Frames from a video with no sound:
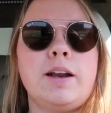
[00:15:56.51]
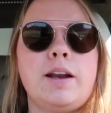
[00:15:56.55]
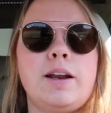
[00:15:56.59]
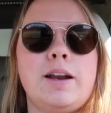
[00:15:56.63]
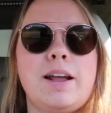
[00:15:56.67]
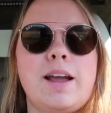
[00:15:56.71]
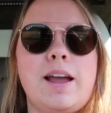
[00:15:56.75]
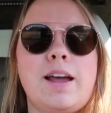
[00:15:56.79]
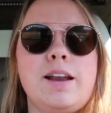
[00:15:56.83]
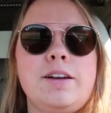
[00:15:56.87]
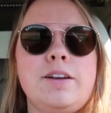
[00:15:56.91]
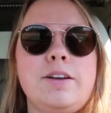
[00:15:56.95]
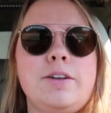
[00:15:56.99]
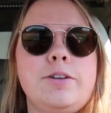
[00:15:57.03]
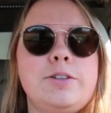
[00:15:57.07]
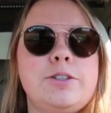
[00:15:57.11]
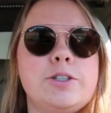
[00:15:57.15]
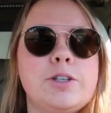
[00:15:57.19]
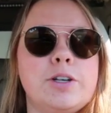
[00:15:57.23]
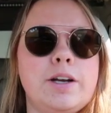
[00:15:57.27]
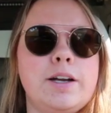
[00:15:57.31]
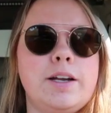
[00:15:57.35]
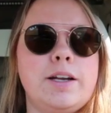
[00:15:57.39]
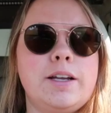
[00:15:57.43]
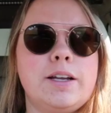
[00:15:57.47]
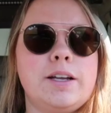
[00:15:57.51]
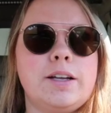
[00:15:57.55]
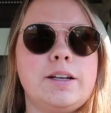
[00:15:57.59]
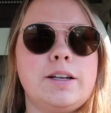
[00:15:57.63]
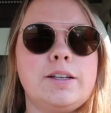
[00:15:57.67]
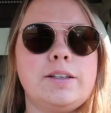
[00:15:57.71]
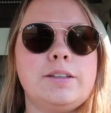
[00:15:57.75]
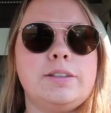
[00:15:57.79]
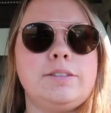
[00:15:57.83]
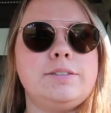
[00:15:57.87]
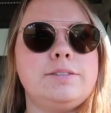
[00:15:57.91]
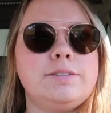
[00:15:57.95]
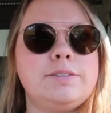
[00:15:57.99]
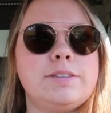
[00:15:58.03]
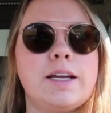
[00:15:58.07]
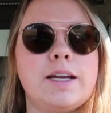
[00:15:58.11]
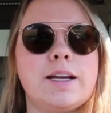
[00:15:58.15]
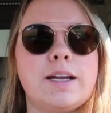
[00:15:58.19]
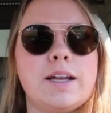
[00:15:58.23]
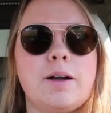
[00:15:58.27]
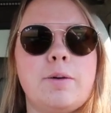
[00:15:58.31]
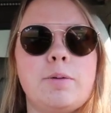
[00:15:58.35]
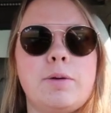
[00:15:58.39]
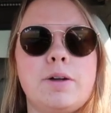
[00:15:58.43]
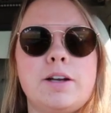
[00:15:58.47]
and I got a new drink
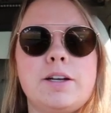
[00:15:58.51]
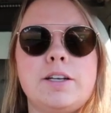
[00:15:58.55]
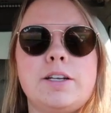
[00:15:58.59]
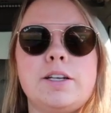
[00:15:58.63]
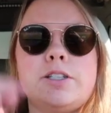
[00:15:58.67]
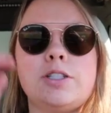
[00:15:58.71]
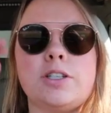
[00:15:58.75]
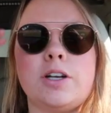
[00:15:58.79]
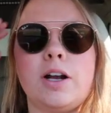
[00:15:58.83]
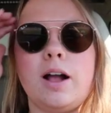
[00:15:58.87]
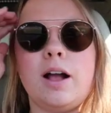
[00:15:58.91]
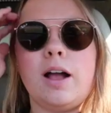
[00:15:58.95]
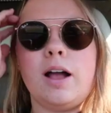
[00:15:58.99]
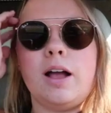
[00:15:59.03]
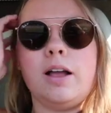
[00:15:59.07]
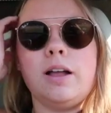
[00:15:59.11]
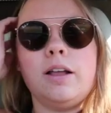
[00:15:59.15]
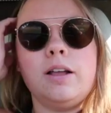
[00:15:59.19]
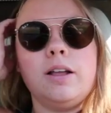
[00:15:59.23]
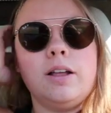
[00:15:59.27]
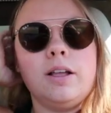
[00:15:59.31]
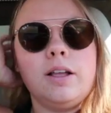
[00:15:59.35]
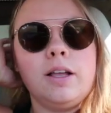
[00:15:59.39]
like I wanted to try.